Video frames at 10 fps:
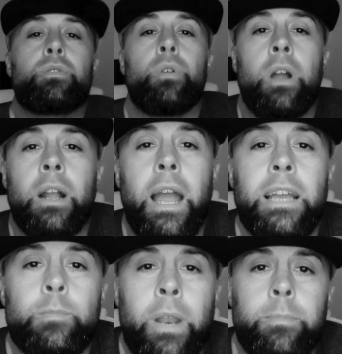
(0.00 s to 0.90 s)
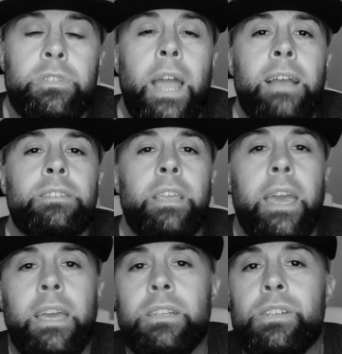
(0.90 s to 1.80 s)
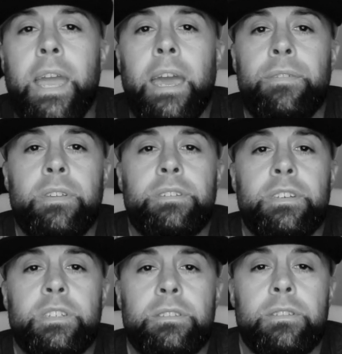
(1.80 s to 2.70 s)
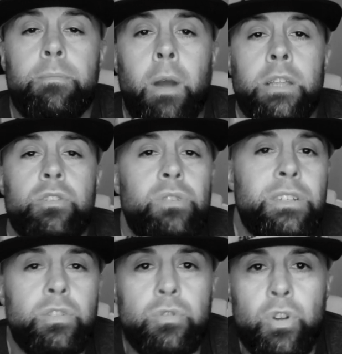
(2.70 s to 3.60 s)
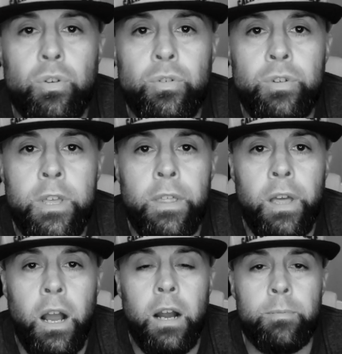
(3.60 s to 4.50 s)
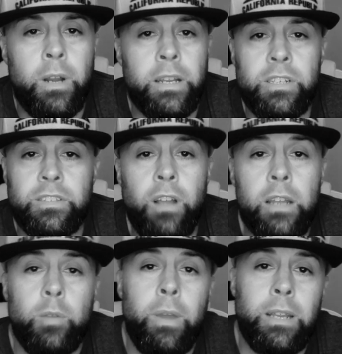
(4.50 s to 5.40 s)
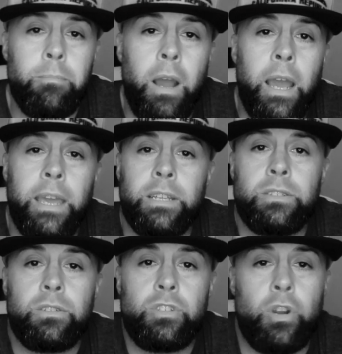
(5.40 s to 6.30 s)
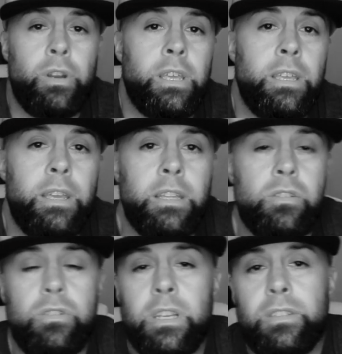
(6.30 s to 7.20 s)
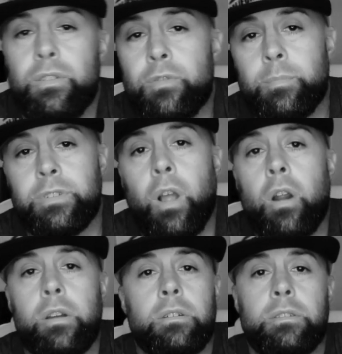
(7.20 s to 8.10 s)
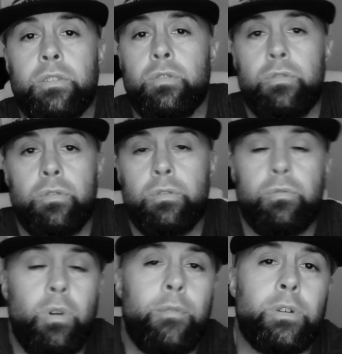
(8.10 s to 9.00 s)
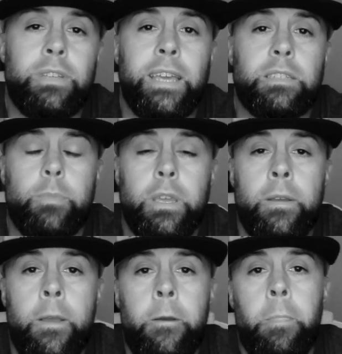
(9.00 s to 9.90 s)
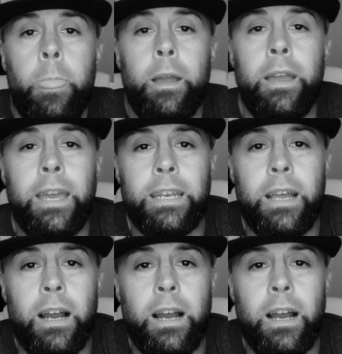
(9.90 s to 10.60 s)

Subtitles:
going on, guys? My name's Jackson Gage, and this is my Jiu-Jitsu journal. I'm kind of just documenting my journey in Jiu-Jitsu from start to wherever it takes me. And